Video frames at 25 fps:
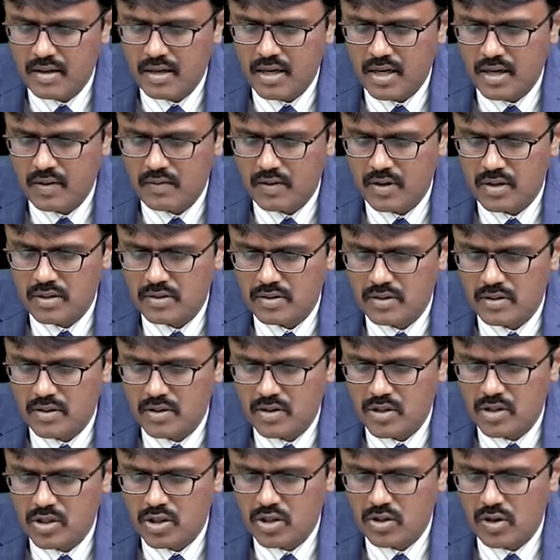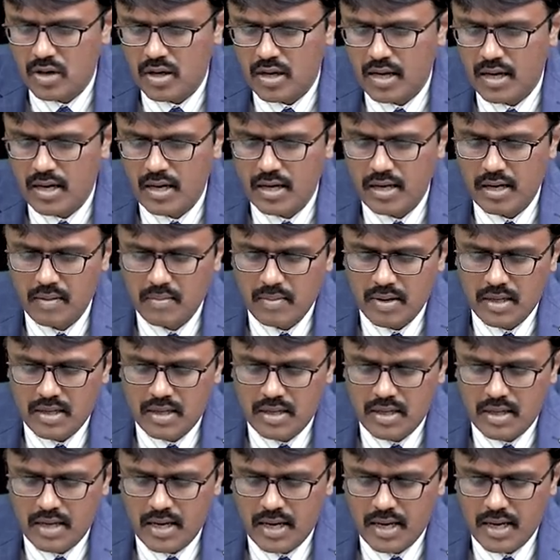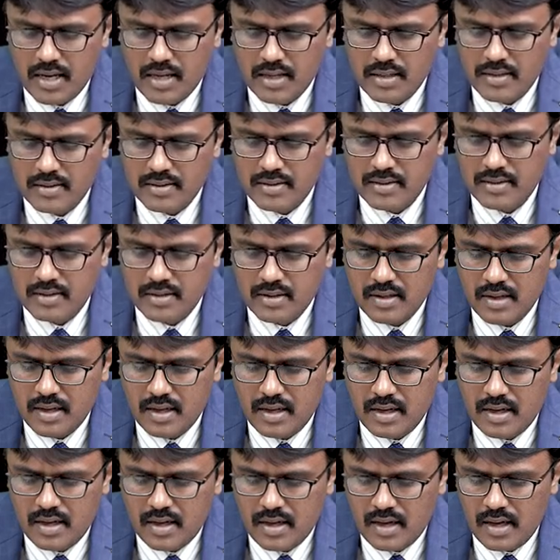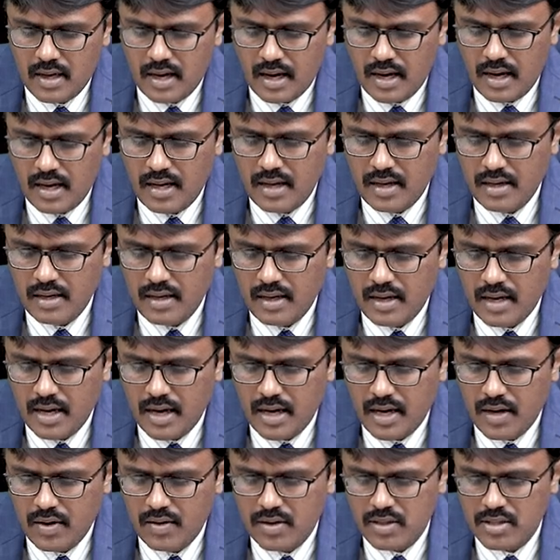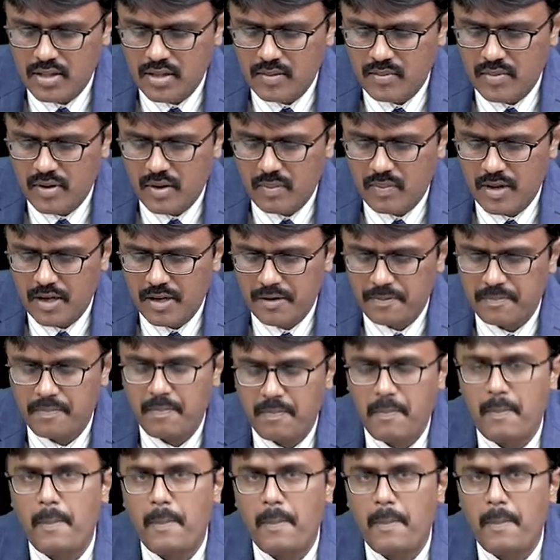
It was short acting, but it has anti-androgen property.